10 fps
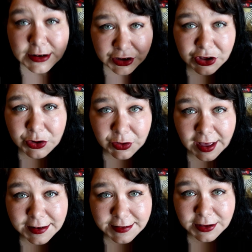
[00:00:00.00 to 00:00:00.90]
Do you do
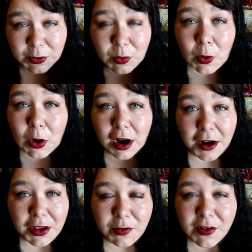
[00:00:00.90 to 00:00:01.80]
that too? Or
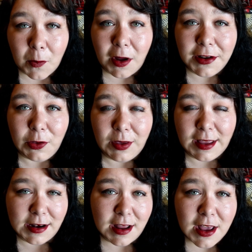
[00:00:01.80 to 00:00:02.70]
are you someone who
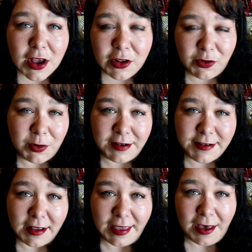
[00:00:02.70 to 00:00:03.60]
can sort of
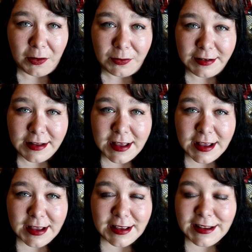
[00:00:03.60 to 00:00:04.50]
duck out,
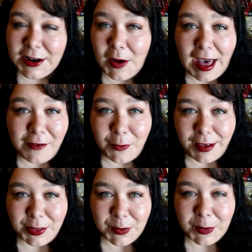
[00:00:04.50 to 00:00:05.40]
you know,
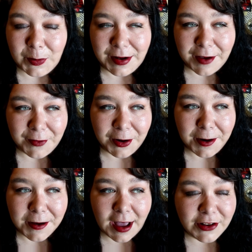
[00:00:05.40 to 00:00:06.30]
halfway through or
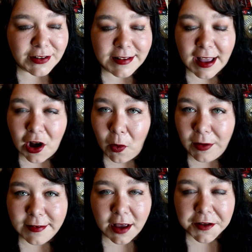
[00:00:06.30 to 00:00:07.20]
whatever? I
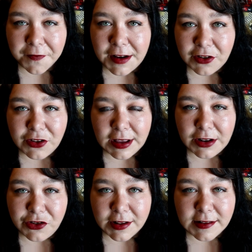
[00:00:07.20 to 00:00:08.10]
always gotta finish
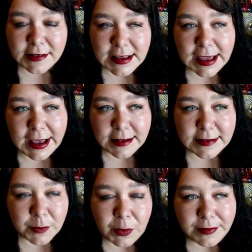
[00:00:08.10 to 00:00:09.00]
it just in
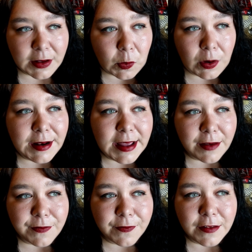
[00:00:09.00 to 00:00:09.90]
case. I'm always like, what if?